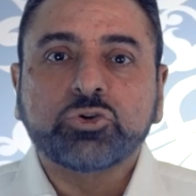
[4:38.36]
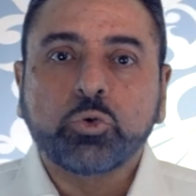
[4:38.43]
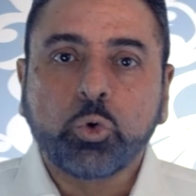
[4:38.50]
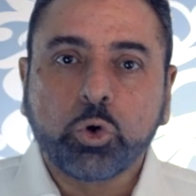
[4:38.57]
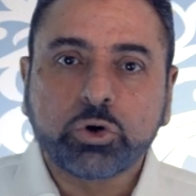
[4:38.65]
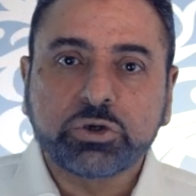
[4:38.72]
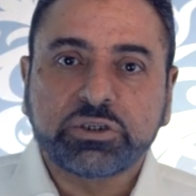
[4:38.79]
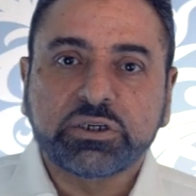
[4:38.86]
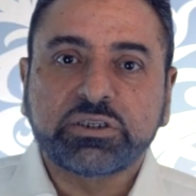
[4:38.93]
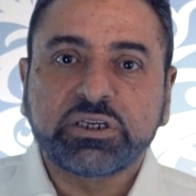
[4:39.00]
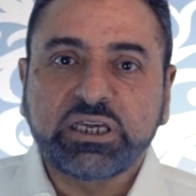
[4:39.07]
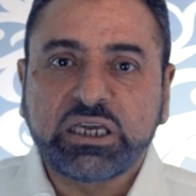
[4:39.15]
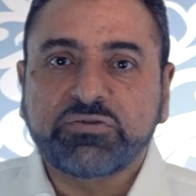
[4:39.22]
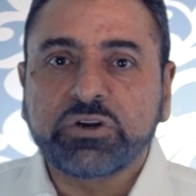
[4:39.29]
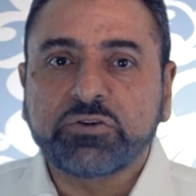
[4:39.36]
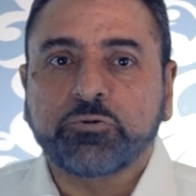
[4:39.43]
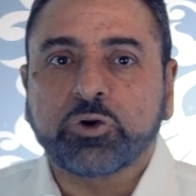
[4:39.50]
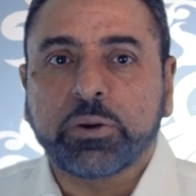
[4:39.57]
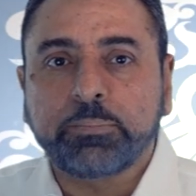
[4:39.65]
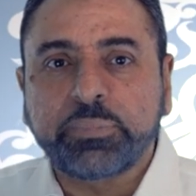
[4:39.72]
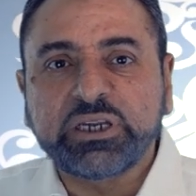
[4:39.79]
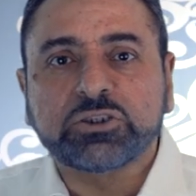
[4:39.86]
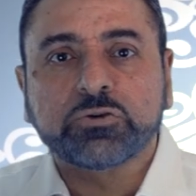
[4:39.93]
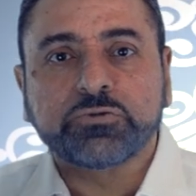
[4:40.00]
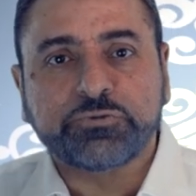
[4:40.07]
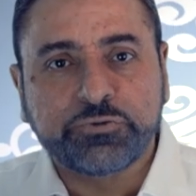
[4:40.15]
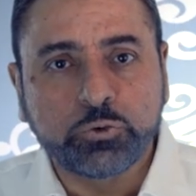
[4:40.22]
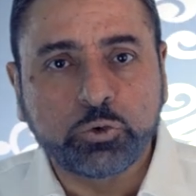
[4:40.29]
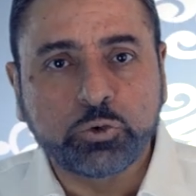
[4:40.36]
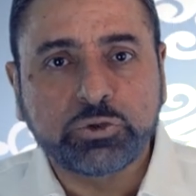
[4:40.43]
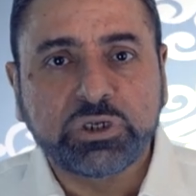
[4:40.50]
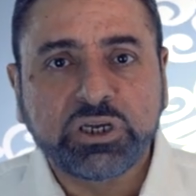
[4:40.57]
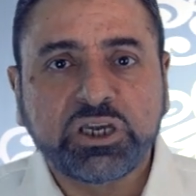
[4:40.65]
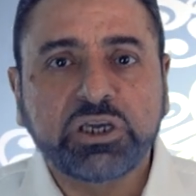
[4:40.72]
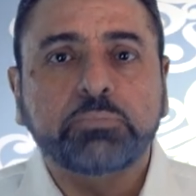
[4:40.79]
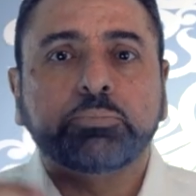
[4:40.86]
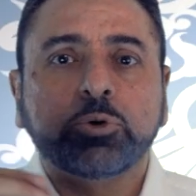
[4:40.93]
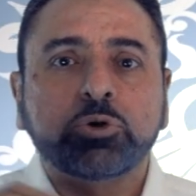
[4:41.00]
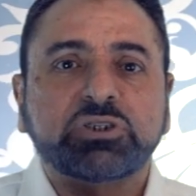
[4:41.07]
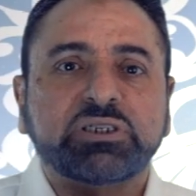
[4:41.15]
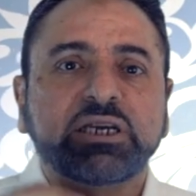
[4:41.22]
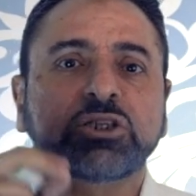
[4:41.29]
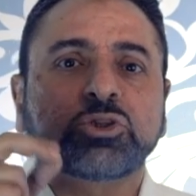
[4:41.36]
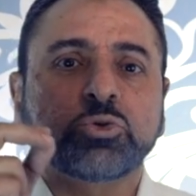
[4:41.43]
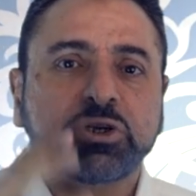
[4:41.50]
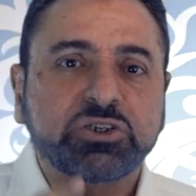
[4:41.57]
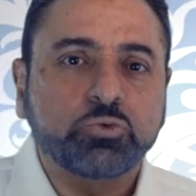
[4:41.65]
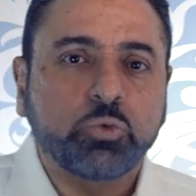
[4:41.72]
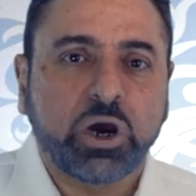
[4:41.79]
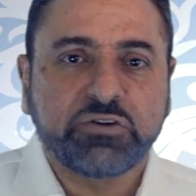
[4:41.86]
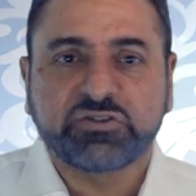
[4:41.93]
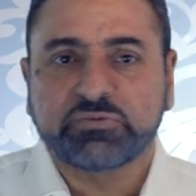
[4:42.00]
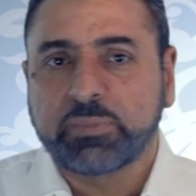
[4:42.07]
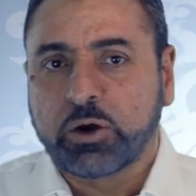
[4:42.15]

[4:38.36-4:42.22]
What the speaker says: rewarded even for a piece of food he puts into his wife's